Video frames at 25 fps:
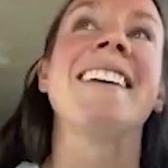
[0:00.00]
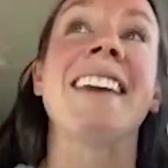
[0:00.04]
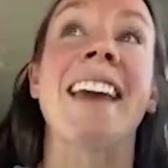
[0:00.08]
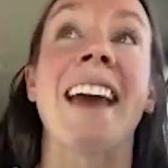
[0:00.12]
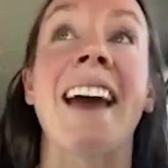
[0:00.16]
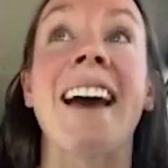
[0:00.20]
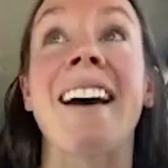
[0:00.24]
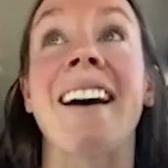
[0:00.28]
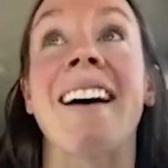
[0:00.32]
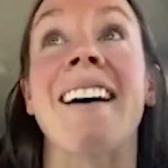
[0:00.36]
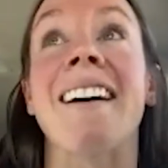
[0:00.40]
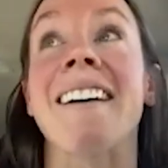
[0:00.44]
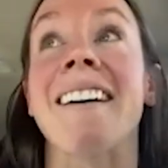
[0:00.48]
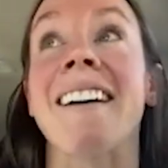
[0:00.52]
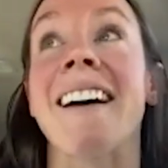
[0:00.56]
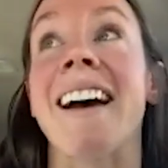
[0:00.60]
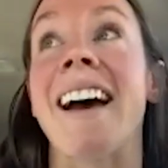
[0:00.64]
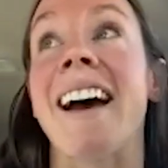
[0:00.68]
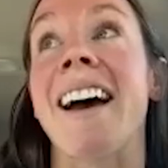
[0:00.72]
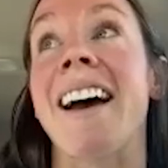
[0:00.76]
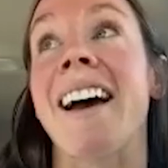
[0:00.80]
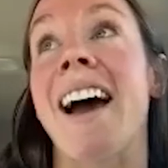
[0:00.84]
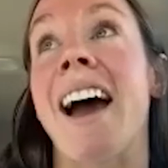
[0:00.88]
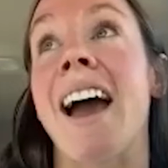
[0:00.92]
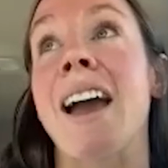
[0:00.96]
Yeah.
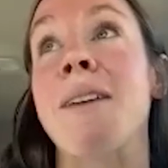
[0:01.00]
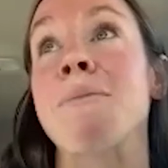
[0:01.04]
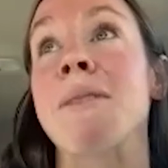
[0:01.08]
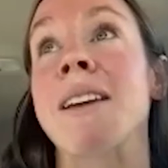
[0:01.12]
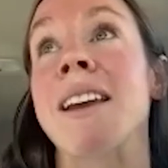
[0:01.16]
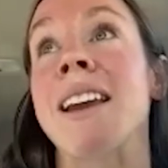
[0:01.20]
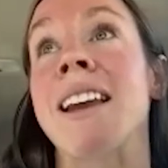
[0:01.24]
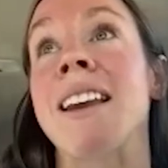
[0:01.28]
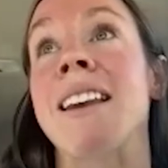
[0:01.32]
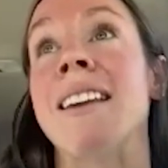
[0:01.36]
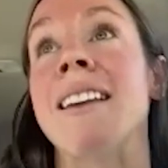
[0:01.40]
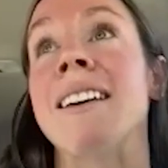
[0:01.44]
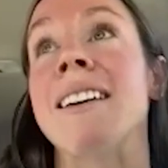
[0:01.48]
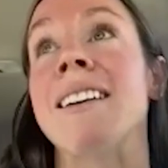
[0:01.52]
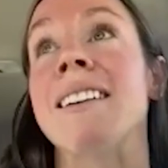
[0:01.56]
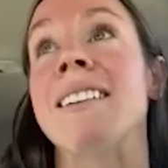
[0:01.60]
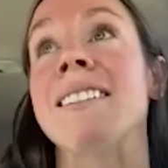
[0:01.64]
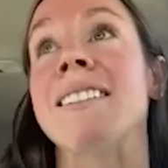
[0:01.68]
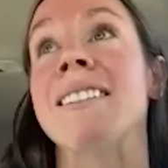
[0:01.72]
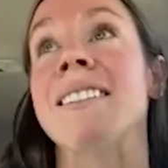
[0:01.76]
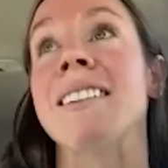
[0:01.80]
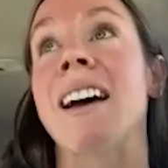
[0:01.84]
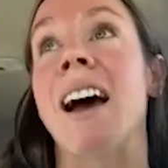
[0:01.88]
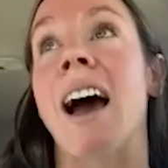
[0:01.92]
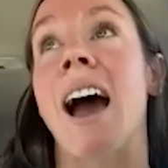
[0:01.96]
I mean,
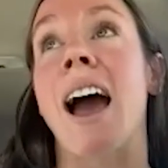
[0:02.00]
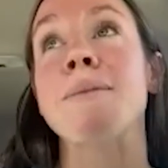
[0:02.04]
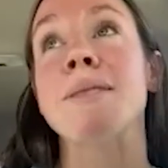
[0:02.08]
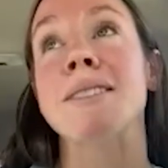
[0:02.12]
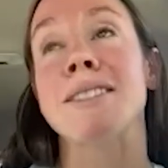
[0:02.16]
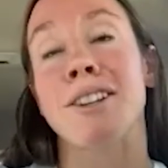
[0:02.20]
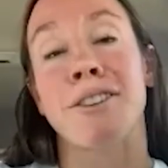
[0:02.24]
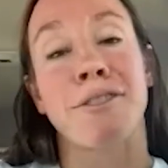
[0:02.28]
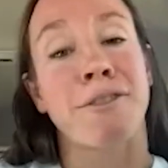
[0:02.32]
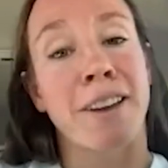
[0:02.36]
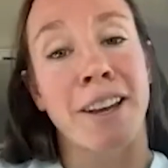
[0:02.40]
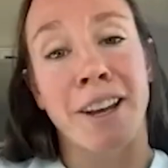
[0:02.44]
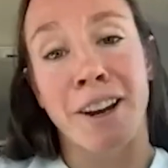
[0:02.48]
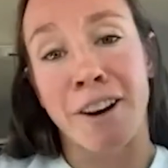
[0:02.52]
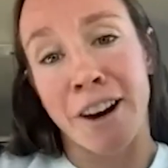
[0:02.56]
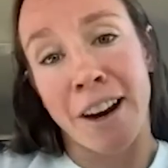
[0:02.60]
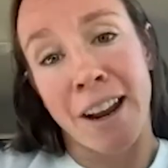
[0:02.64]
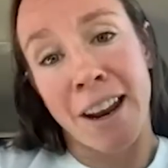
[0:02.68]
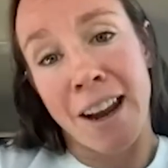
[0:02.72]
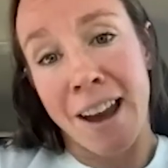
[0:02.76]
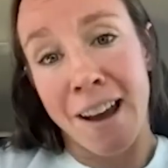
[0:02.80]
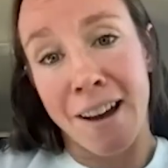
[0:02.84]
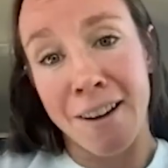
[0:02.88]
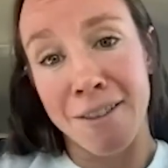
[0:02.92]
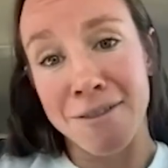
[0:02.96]
I'm still
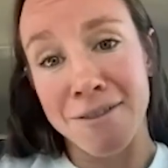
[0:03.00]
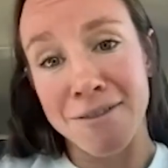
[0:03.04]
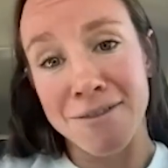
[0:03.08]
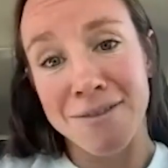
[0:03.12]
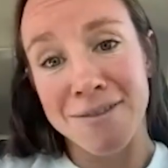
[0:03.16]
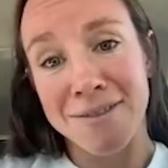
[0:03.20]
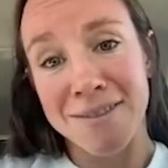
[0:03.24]
figuring it out,